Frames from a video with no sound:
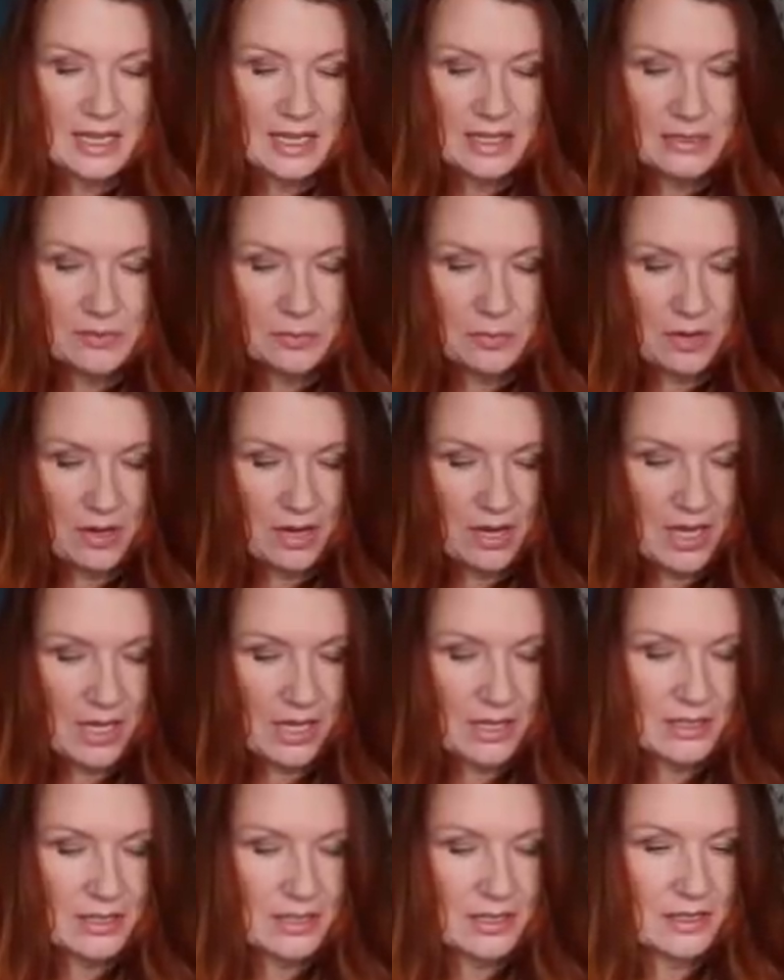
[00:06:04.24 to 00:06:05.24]
is what I
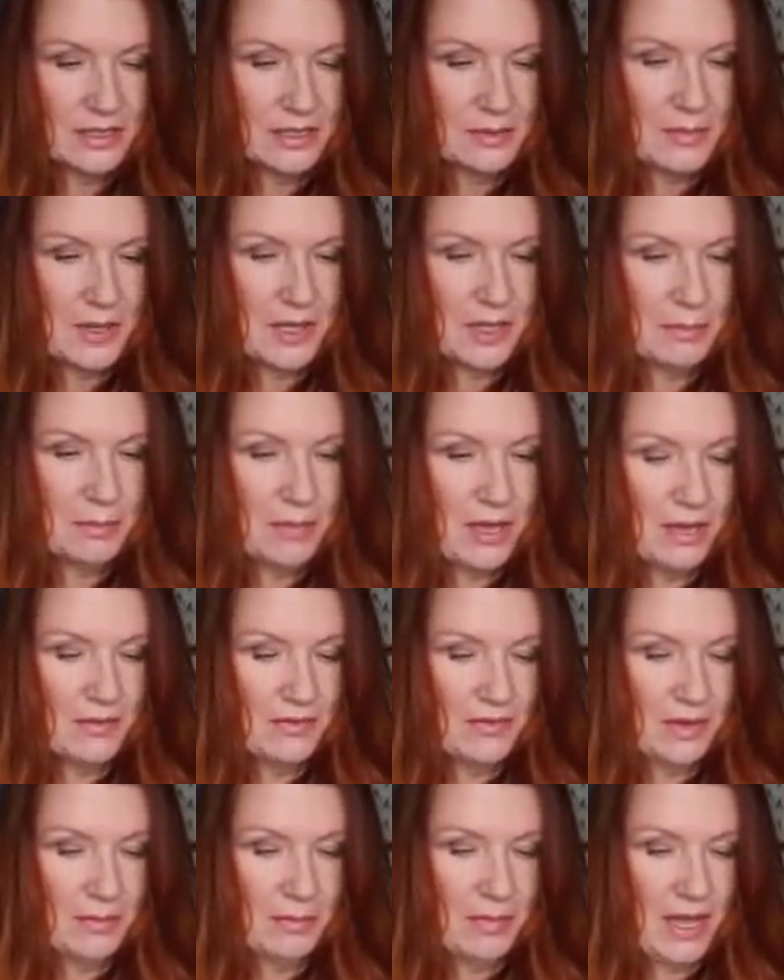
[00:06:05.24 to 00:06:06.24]
consider to be the
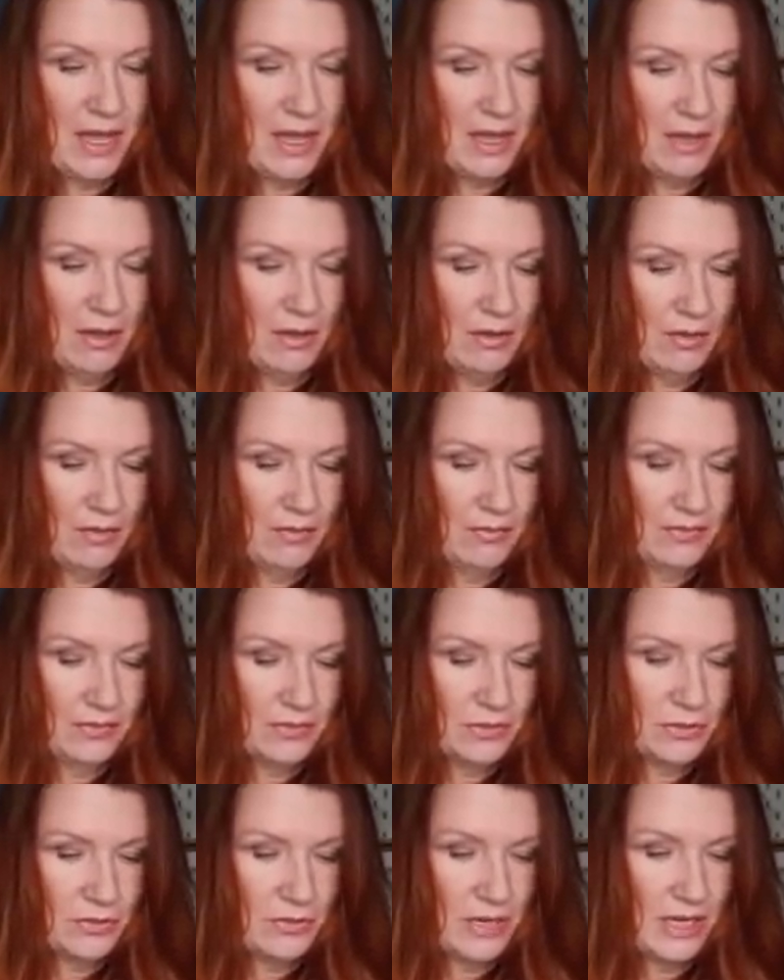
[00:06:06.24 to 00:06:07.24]
perfect pair of
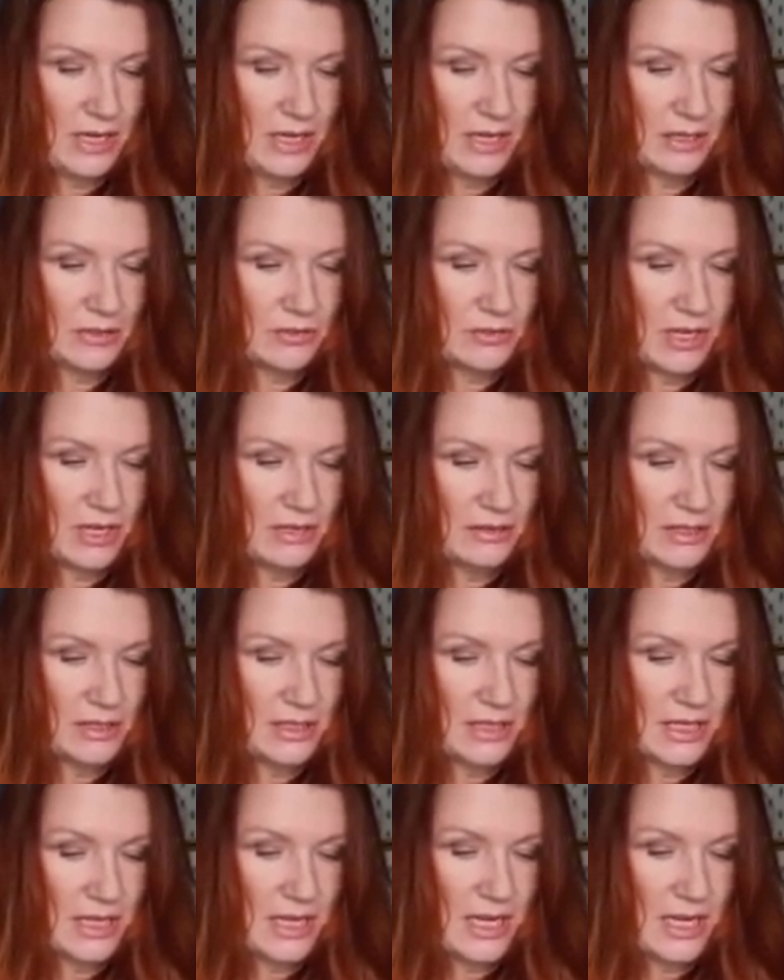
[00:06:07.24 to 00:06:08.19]
straight leg trousers in